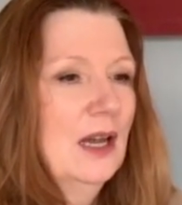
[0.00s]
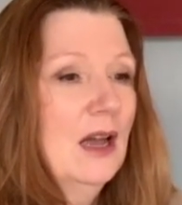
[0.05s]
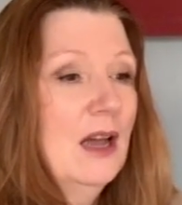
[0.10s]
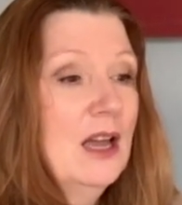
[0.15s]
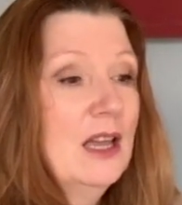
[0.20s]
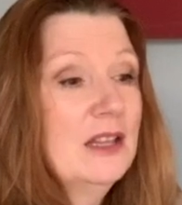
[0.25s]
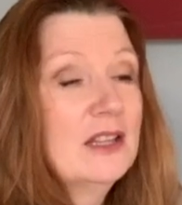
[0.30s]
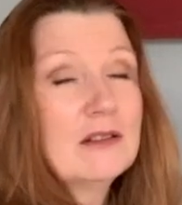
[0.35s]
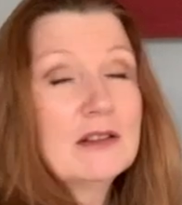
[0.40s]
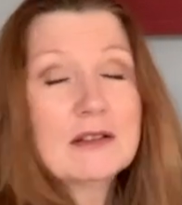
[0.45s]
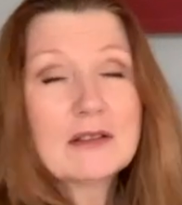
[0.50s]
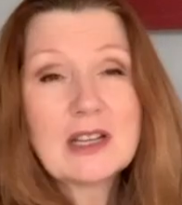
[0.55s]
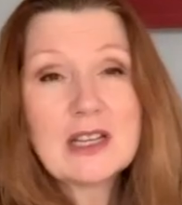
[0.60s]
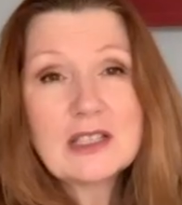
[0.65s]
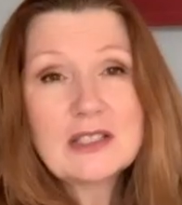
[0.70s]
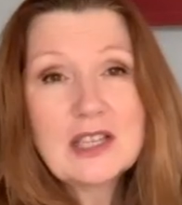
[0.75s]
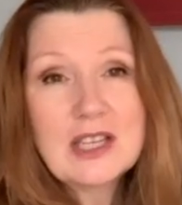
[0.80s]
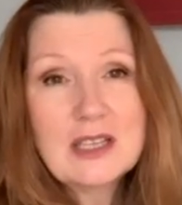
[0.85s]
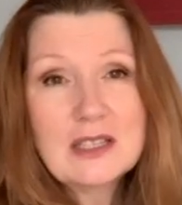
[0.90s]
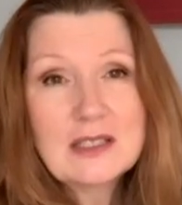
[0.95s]
either it'll
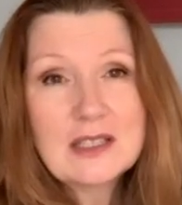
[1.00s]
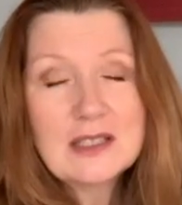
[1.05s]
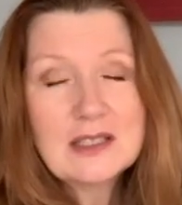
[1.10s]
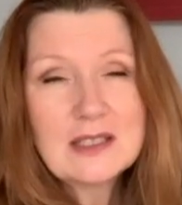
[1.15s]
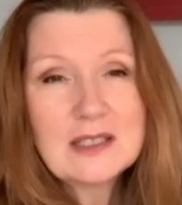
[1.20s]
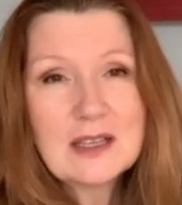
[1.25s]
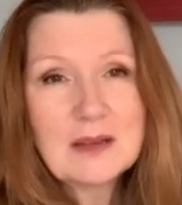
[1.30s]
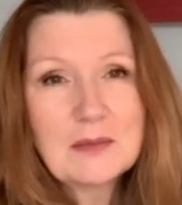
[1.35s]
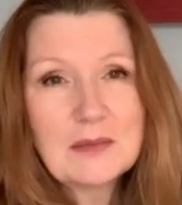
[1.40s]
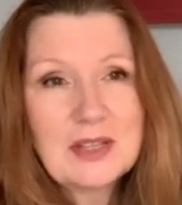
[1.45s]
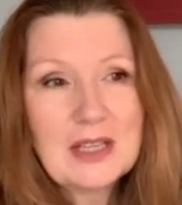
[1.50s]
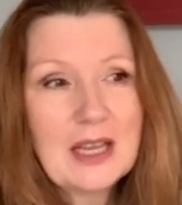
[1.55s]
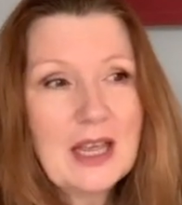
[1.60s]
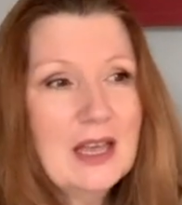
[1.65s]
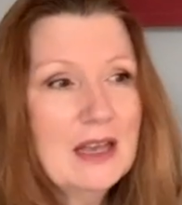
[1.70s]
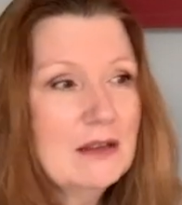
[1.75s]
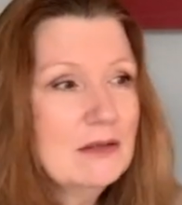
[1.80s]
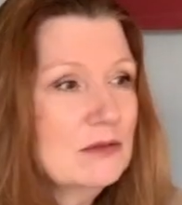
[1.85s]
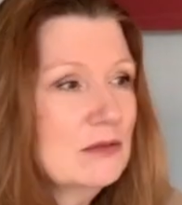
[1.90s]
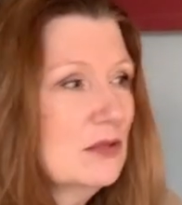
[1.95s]
get turned into something
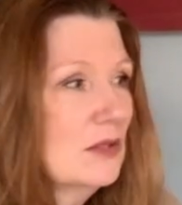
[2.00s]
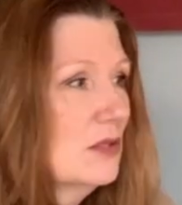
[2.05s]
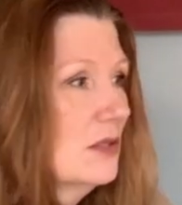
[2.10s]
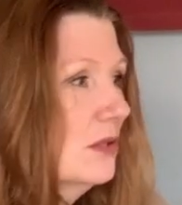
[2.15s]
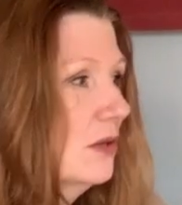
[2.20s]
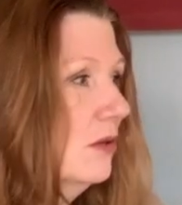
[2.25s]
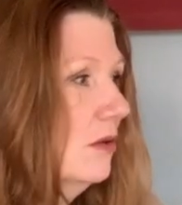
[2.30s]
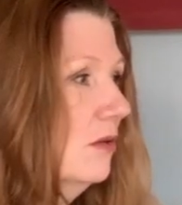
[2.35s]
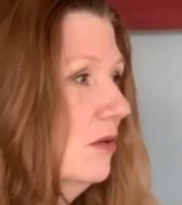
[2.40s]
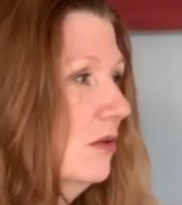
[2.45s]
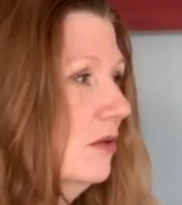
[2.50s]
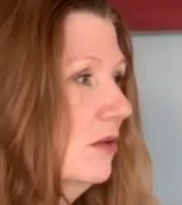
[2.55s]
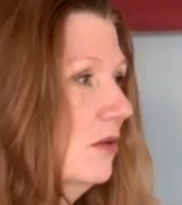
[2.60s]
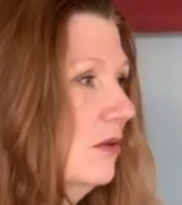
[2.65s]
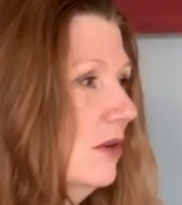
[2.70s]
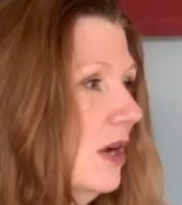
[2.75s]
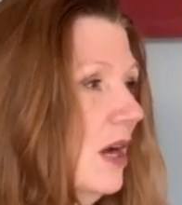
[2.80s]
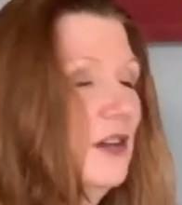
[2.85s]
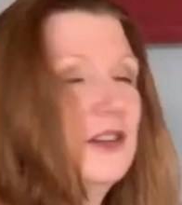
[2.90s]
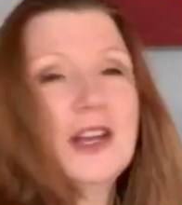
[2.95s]
else
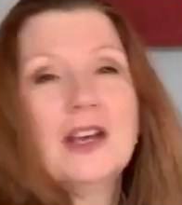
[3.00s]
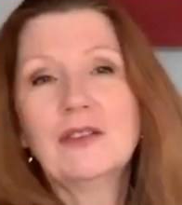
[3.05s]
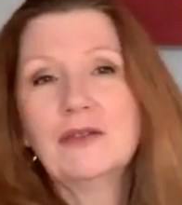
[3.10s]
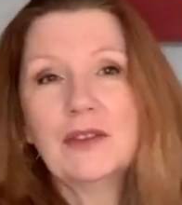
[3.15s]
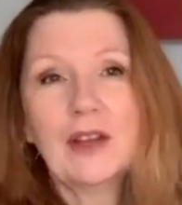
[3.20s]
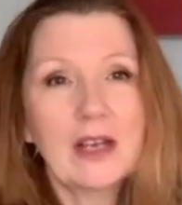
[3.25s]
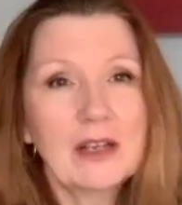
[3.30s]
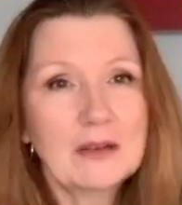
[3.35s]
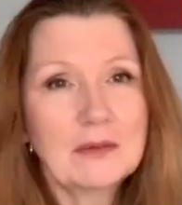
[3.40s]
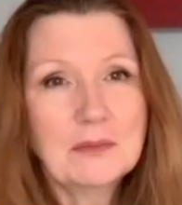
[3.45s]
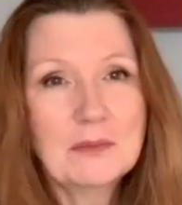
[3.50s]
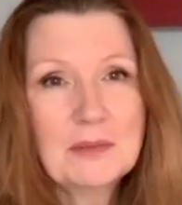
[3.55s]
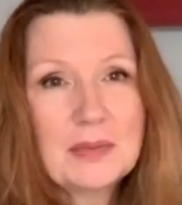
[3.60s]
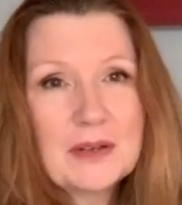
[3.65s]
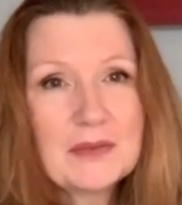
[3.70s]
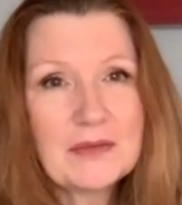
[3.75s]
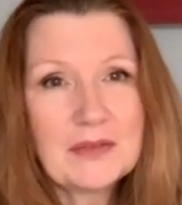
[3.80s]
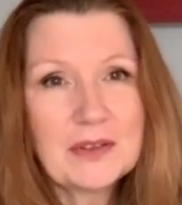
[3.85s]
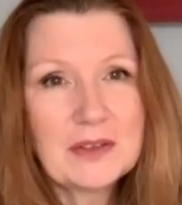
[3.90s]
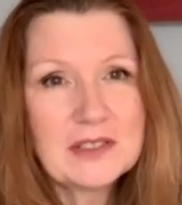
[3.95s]
or I don't know.
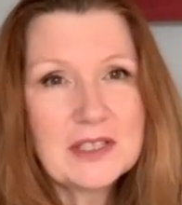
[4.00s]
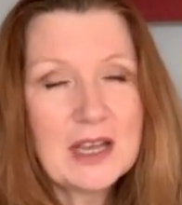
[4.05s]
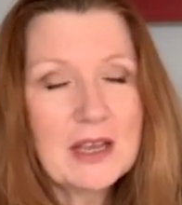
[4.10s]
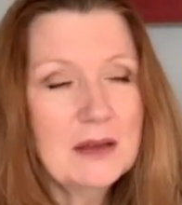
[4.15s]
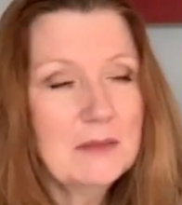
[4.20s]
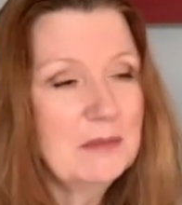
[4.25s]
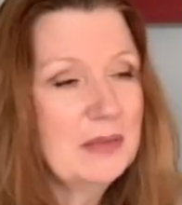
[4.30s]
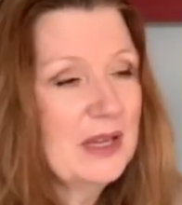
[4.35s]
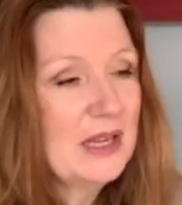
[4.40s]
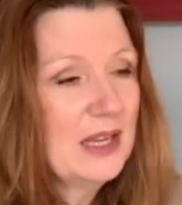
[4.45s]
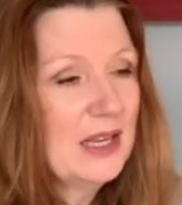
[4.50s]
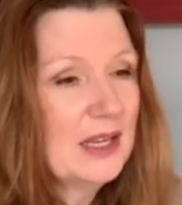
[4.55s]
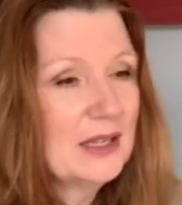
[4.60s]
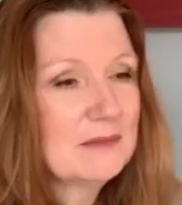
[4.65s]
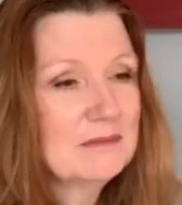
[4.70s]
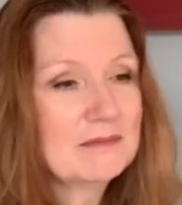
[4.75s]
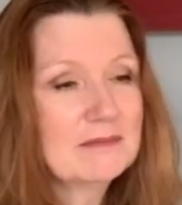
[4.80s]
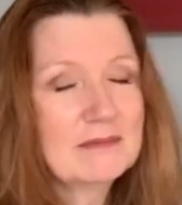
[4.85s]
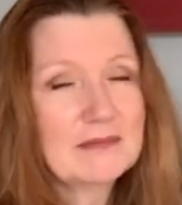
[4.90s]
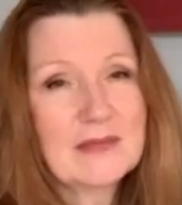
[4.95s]
But for the time
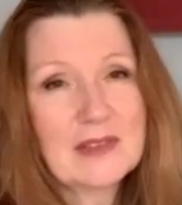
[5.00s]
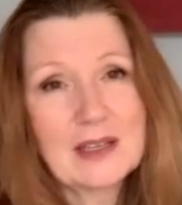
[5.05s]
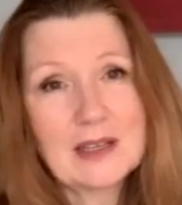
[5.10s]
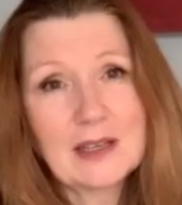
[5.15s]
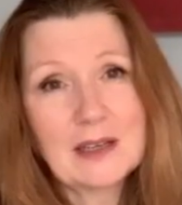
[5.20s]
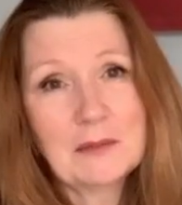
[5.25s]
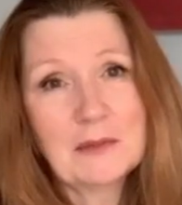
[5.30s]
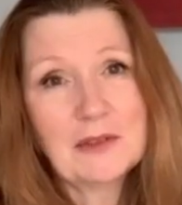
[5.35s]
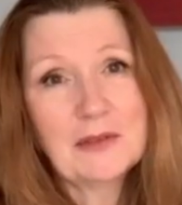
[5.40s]
being, I'm